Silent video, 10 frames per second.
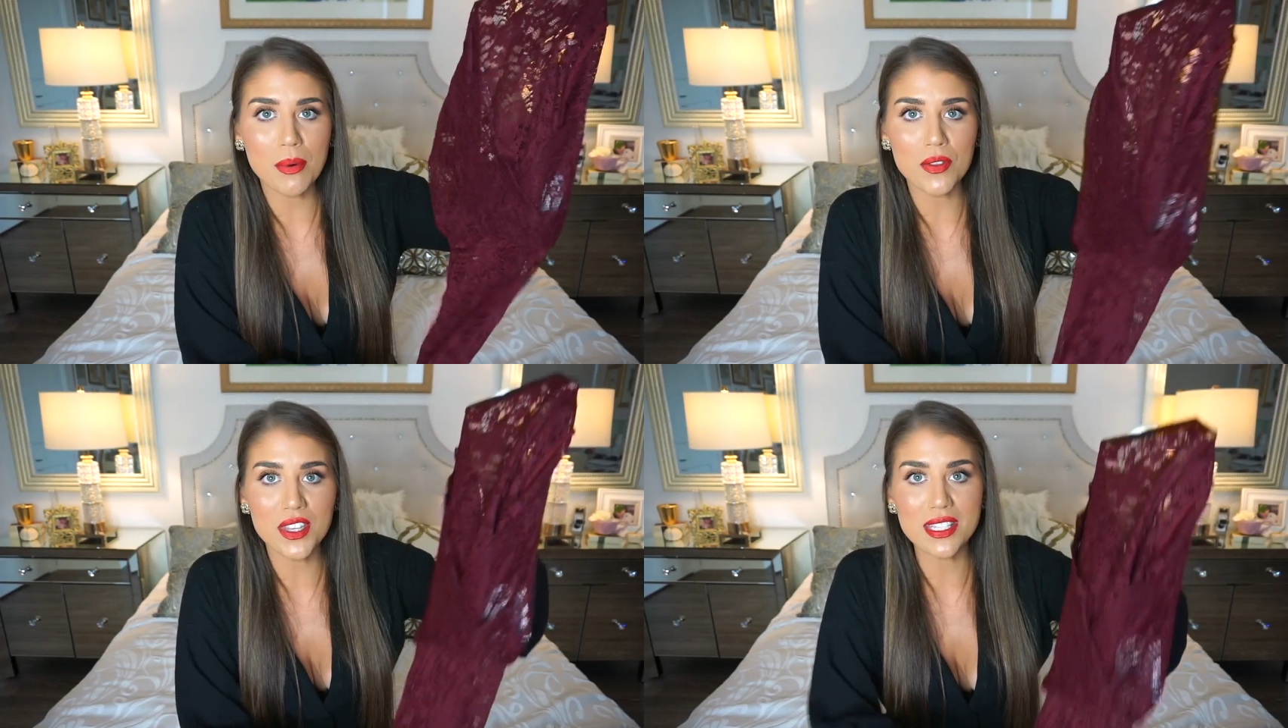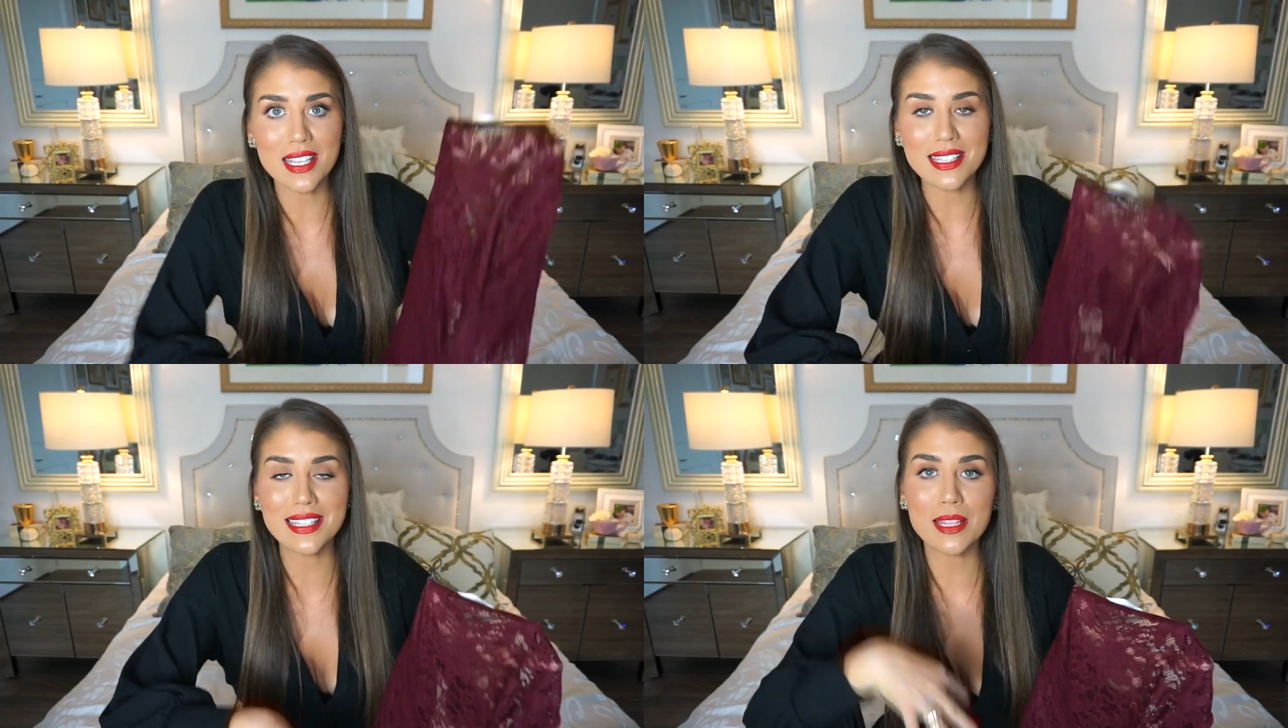about
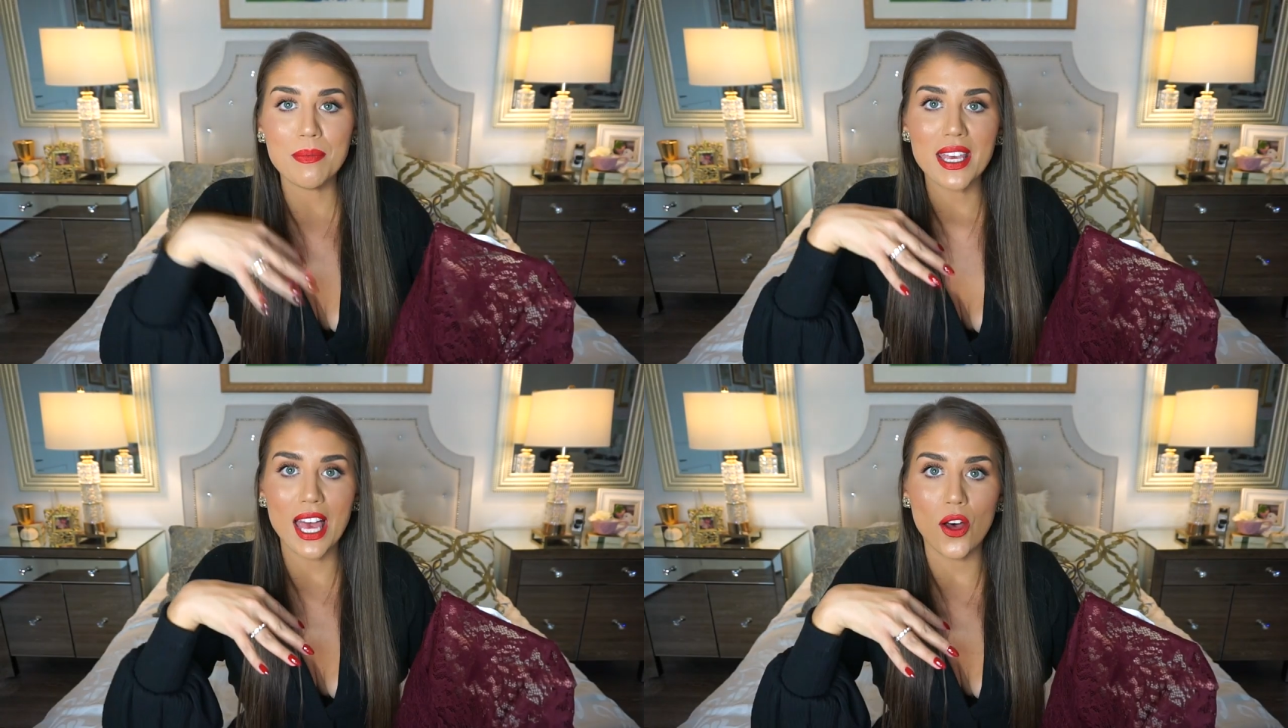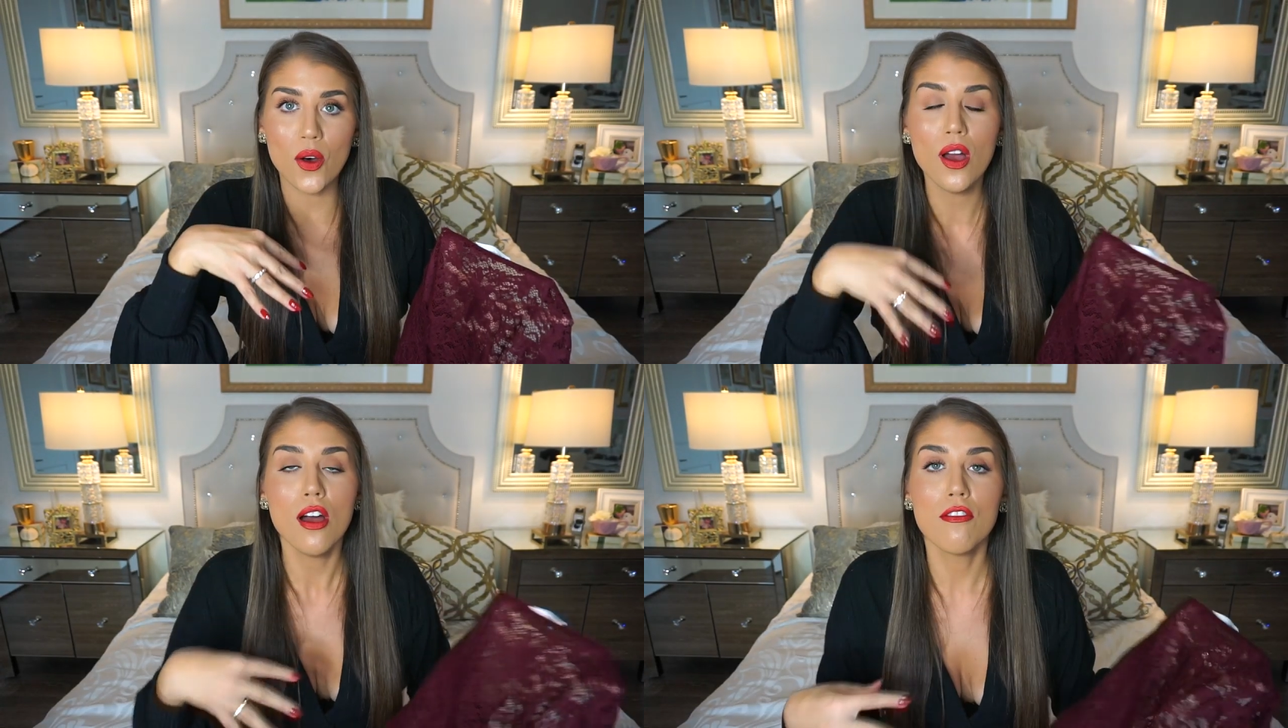these slipping
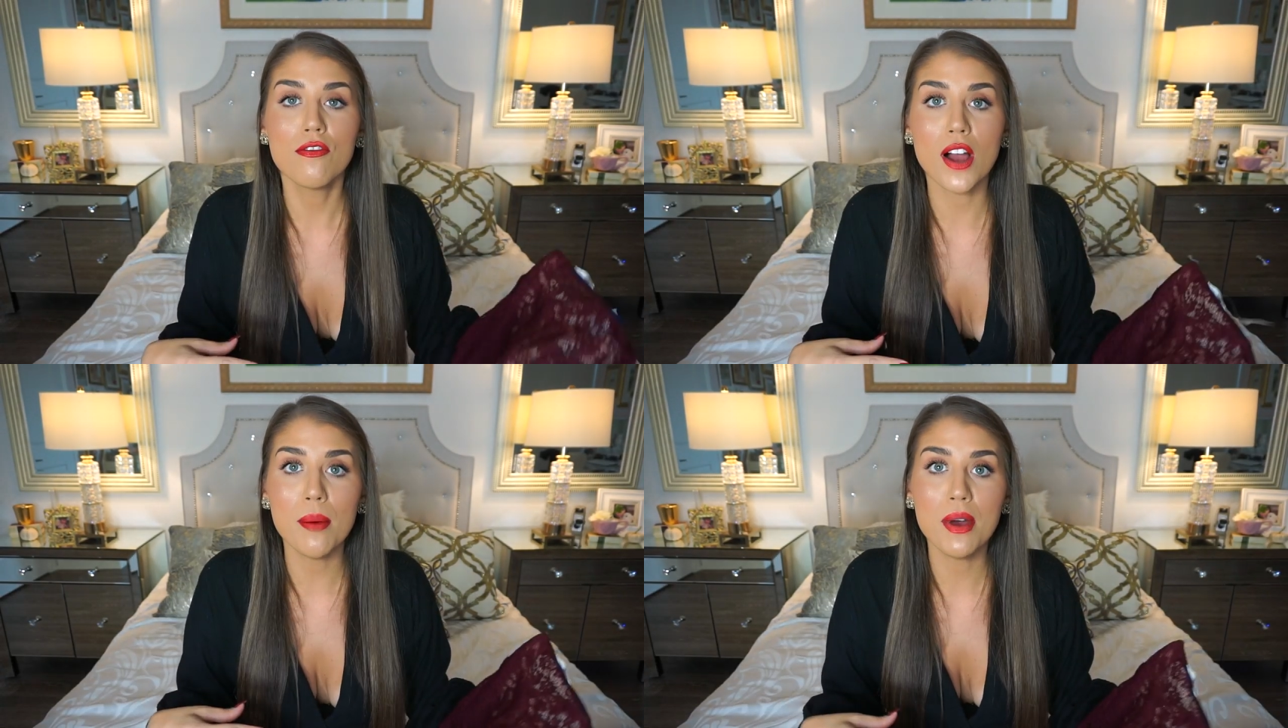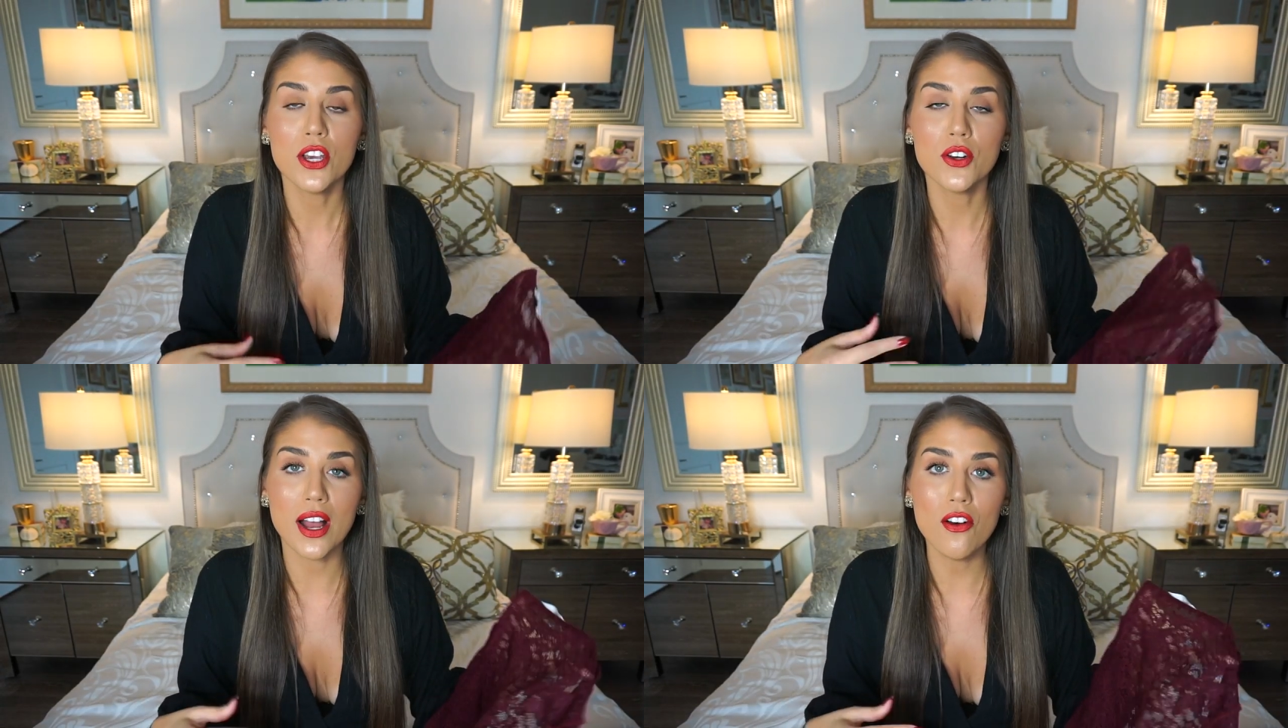out from
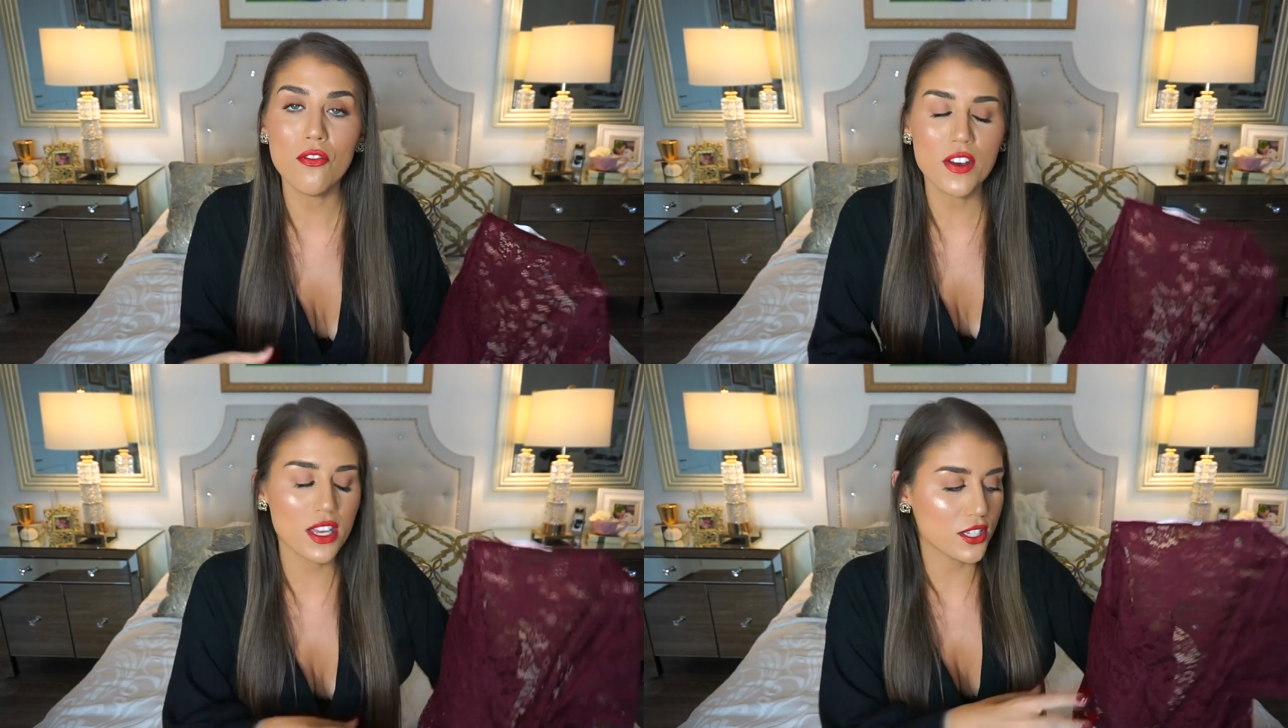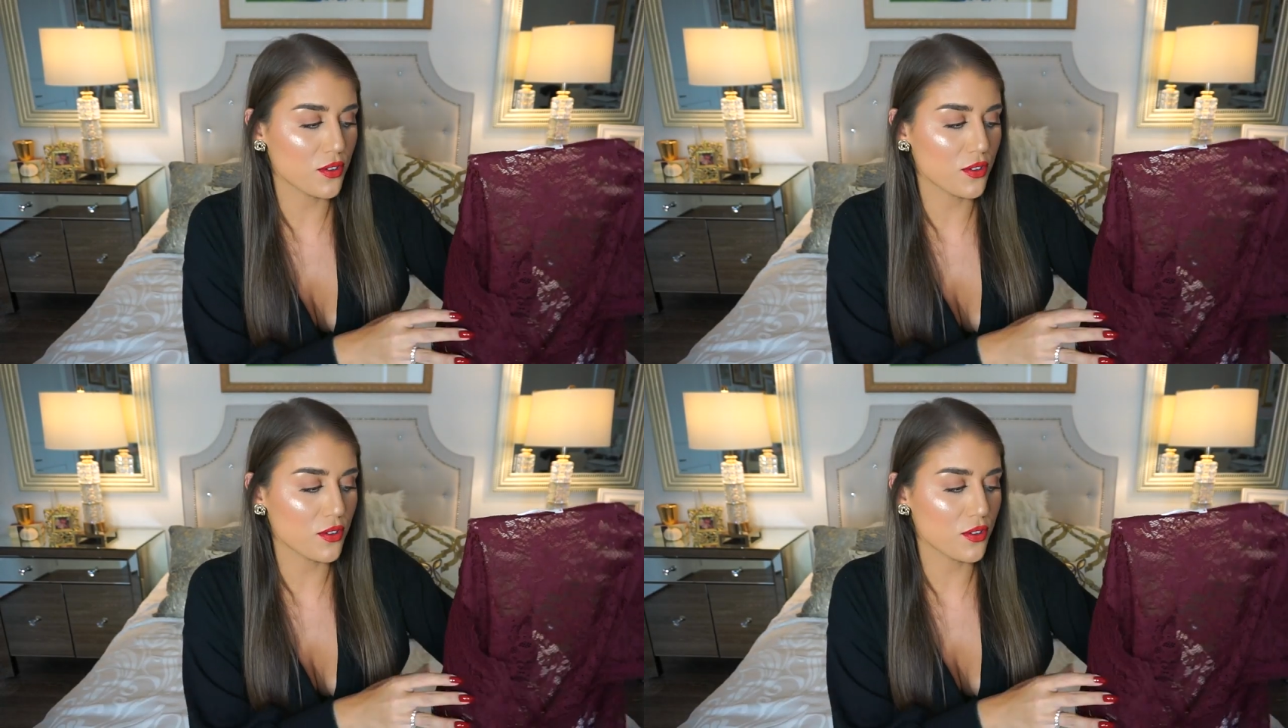your outfit.